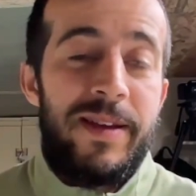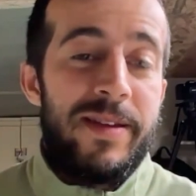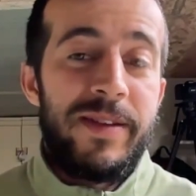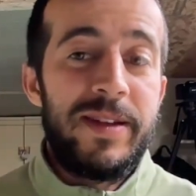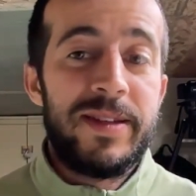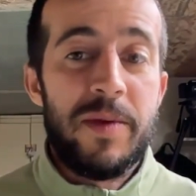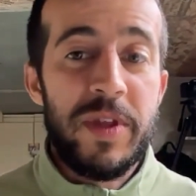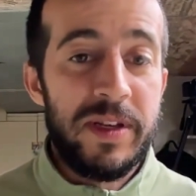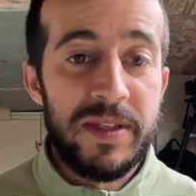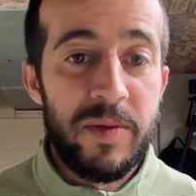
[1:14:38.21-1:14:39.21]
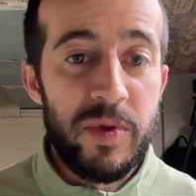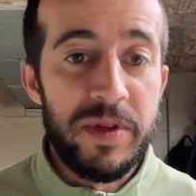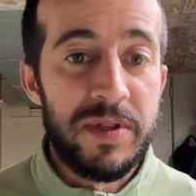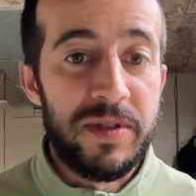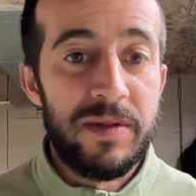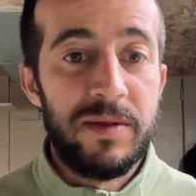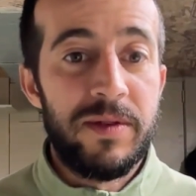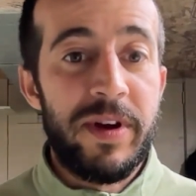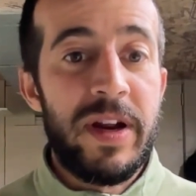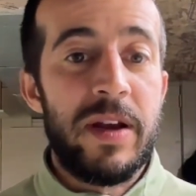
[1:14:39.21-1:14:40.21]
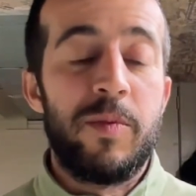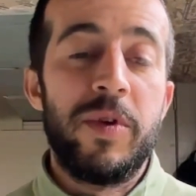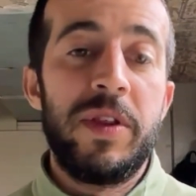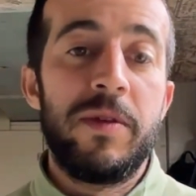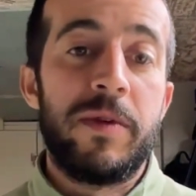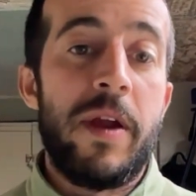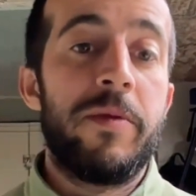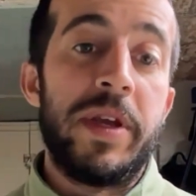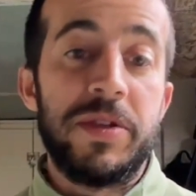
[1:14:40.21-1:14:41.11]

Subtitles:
and it's something as simple as learning how to breathe the right way.